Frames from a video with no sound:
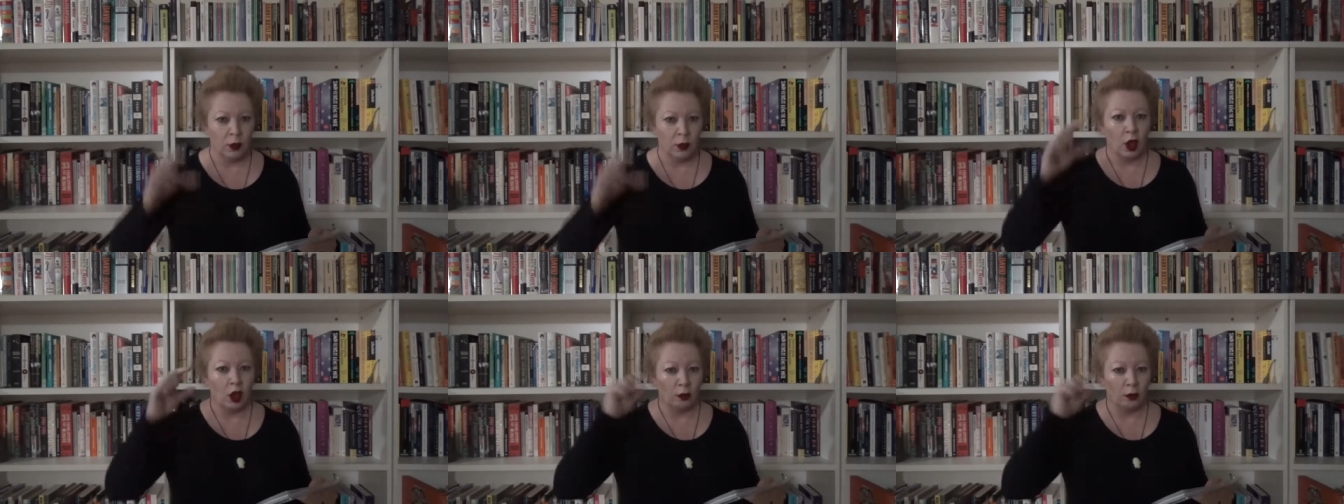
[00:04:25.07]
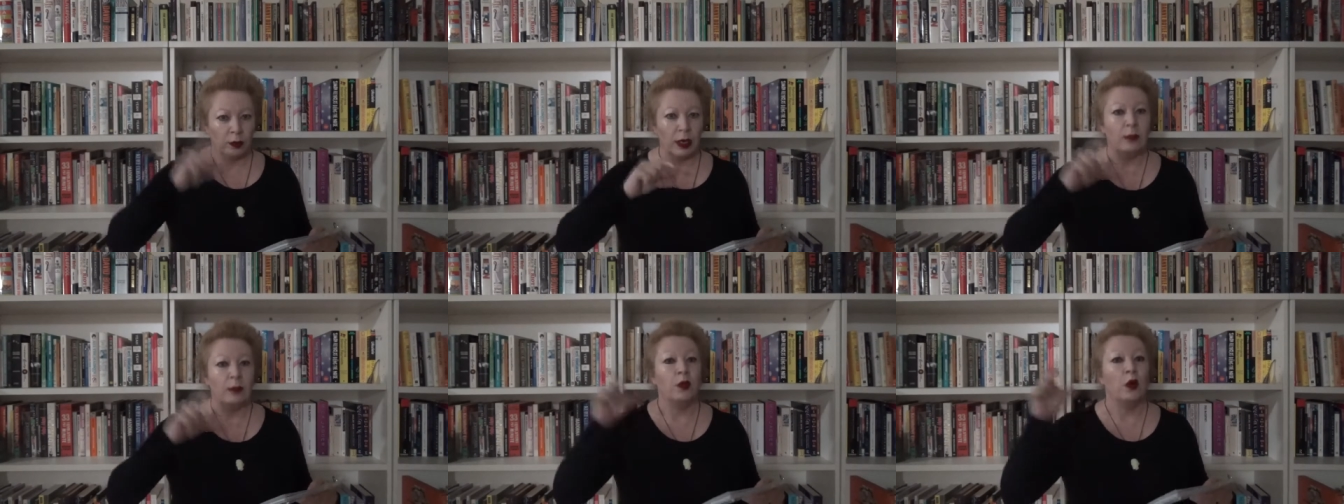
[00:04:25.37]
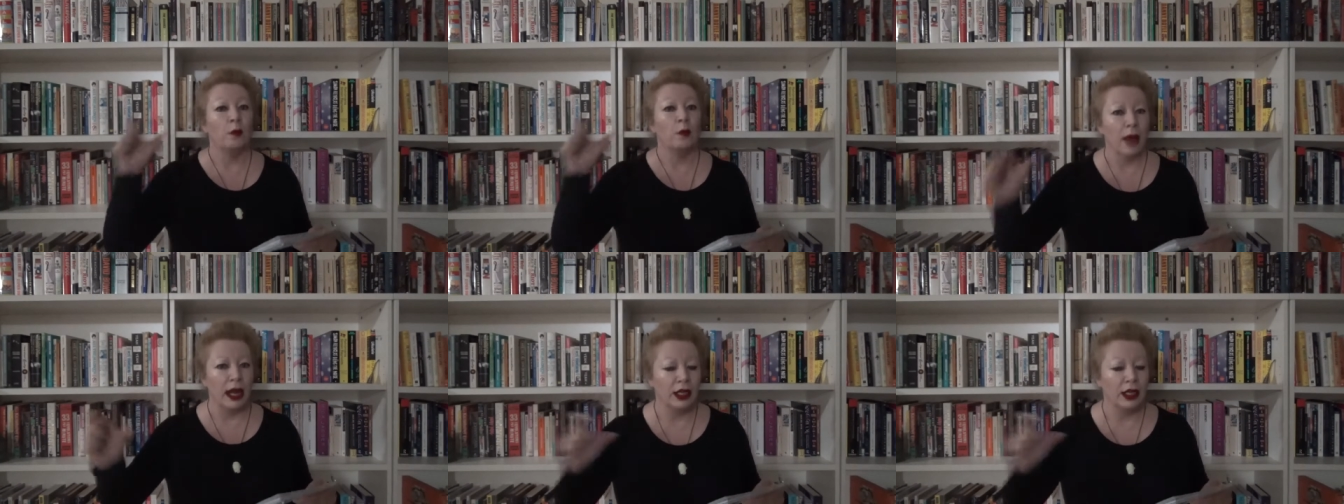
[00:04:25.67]
of people
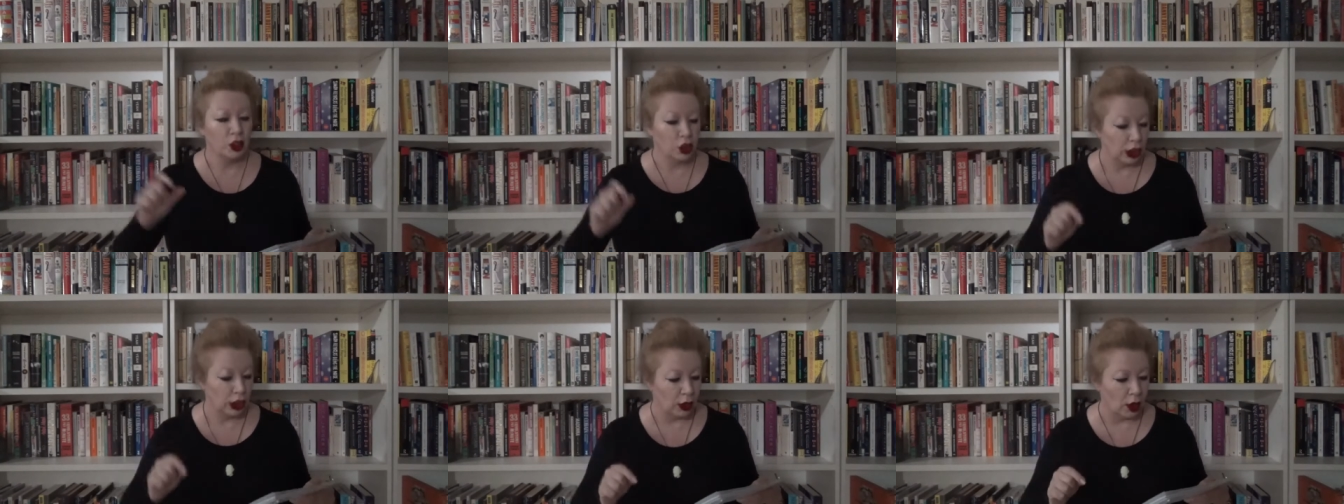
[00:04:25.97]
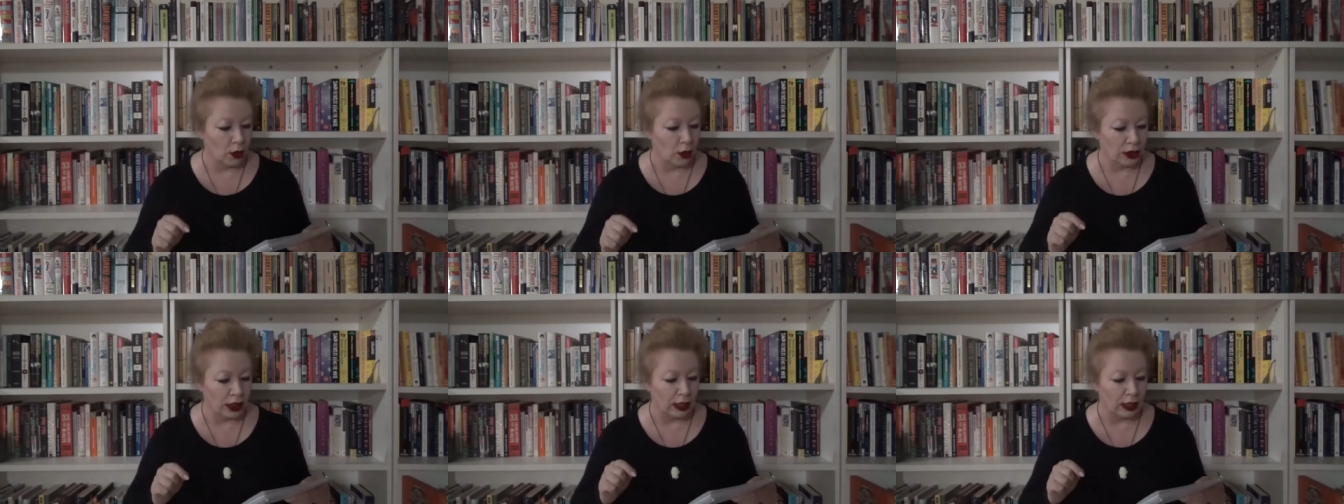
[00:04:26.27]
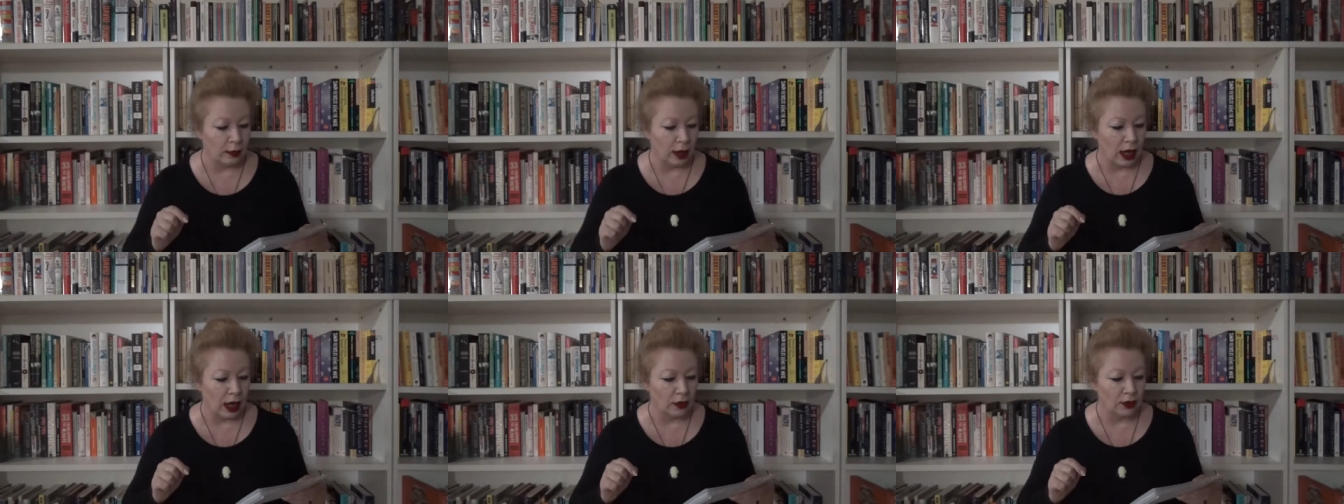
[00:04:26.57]
managing those
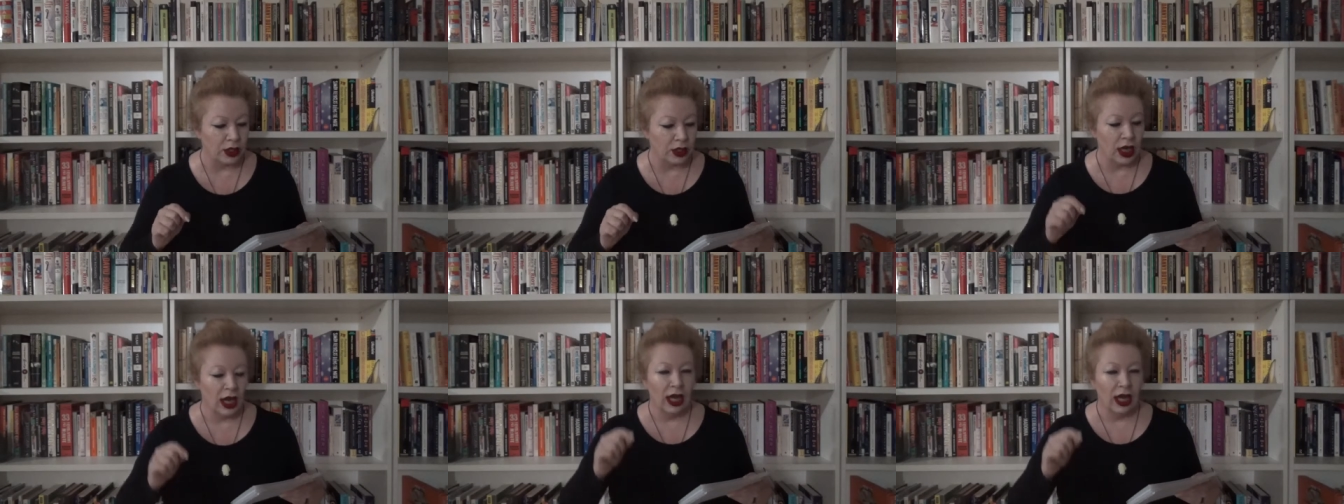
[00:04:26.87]
emails